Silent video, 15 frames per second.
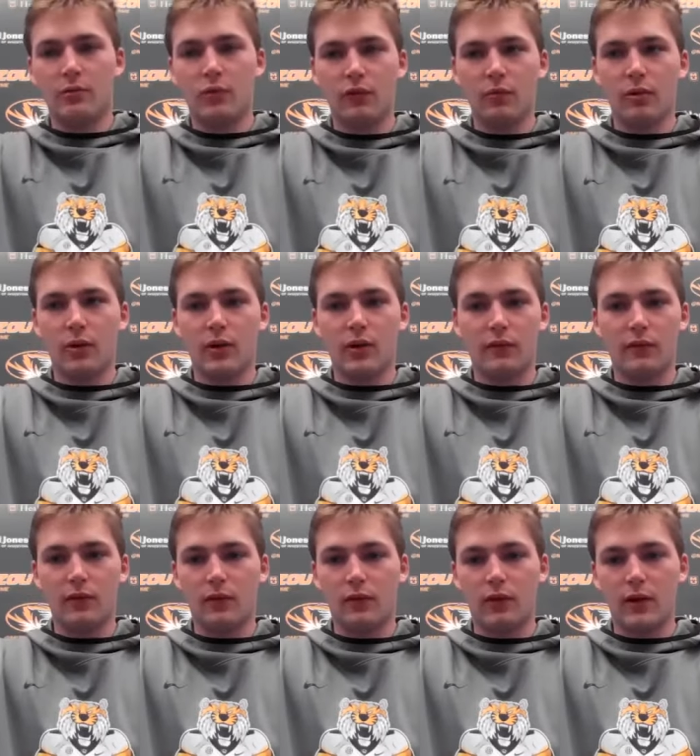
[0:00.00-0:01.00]
moved the ball down the
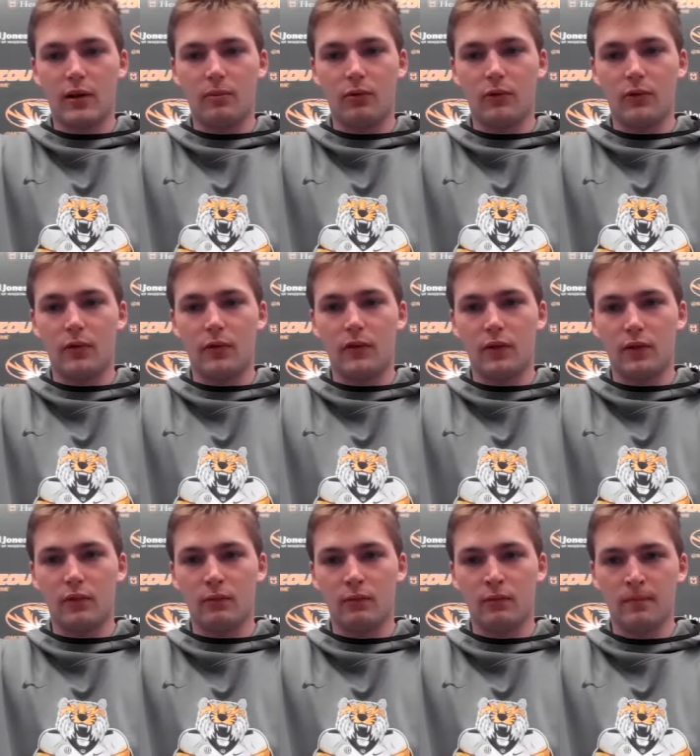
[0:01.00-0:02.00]
field and got points.
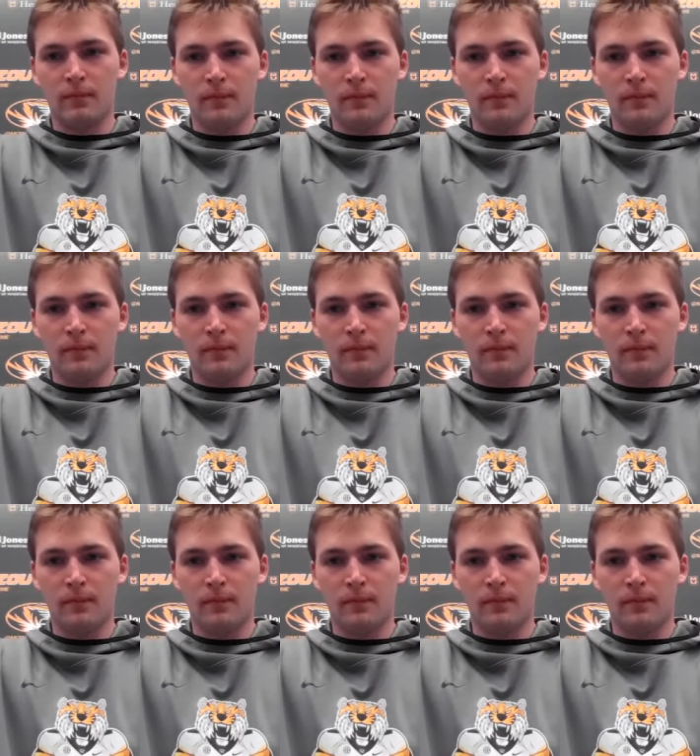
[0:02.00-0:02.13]
So